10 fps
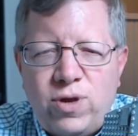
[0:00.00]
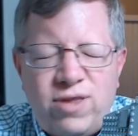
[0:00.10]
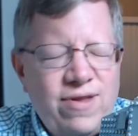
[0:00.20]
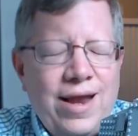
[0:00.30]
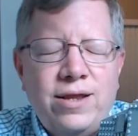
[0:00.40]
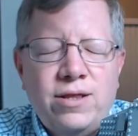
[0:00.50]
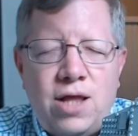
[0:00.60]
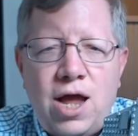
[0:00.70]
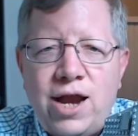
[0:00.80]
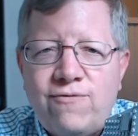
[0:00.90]
we stayed
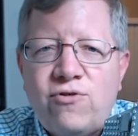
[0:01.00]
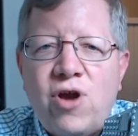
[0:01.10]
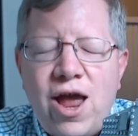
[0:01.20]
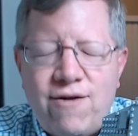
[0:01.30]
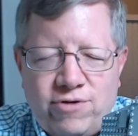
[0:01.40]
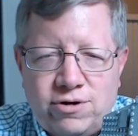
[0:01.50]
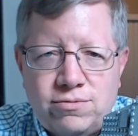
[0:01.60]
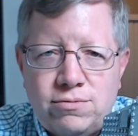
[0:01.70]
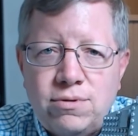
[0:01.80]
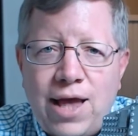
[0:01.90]
in line forever
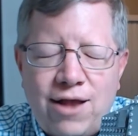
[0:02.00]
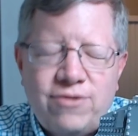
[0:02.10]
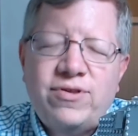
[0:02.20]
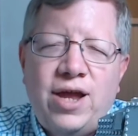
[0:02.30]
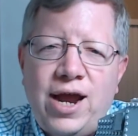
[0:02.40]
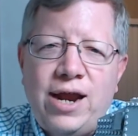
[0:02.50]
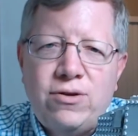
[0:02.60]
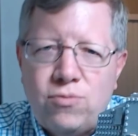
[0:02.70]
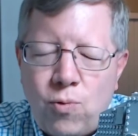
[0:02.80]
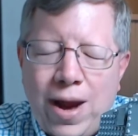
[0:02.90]

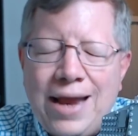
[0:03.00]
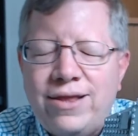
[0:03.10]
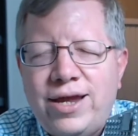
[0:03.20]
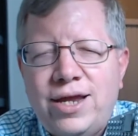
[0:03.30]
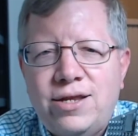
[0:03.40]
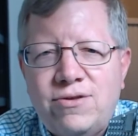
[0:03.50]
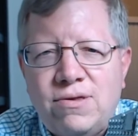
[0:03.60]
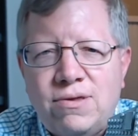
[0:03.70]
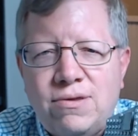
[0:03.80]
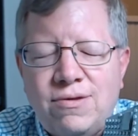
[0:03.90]
outside waiting to get
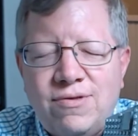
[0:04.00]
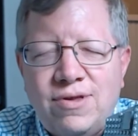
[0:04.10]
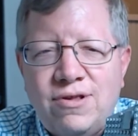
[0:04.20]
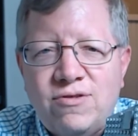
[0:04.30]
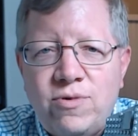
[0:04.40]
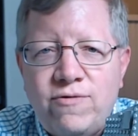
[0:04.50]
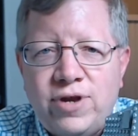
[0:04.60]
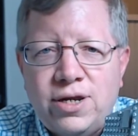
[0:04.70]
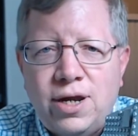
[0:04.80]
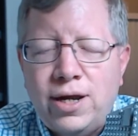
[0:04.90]
into to see this
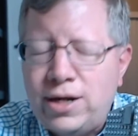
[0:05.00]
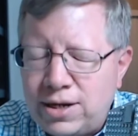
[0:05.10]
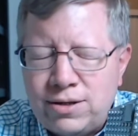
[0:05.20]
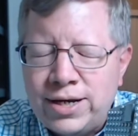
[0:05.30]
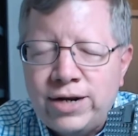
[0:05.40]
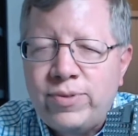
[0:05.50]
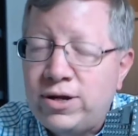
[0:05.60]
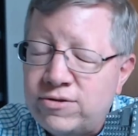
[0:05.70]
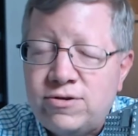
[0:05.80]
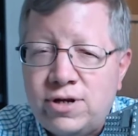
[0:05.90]
movie, and he did it
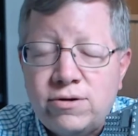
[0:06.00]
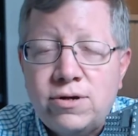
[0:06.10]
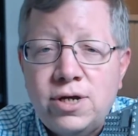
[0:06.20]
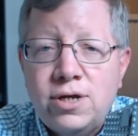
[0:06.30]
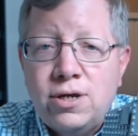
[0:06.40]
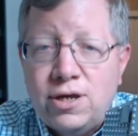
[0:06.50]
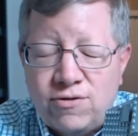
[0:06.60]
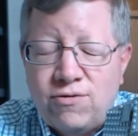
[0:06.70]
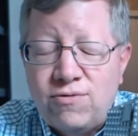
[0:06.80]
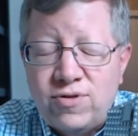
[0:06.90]
because
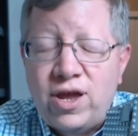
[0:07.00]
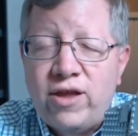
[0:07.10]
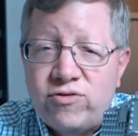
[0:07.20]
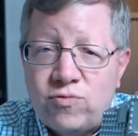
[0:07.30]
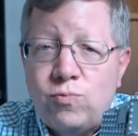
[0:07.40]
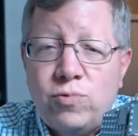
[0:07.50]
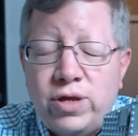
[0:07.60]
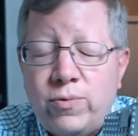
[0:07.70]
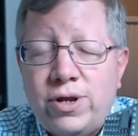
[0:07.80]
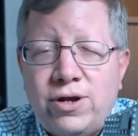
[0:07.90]
his 2 sons
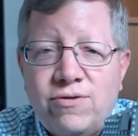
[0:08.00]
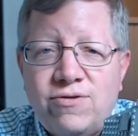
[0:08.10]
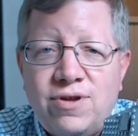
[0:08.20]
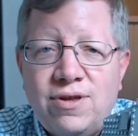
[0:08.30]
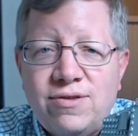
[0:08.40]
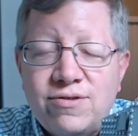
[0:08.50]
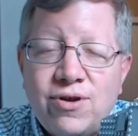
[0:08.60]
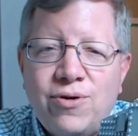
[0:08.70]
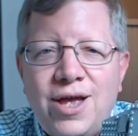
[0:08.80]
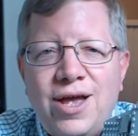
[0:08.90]
really wanted to go see this. And
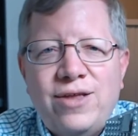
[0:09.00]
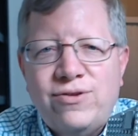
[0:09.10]
so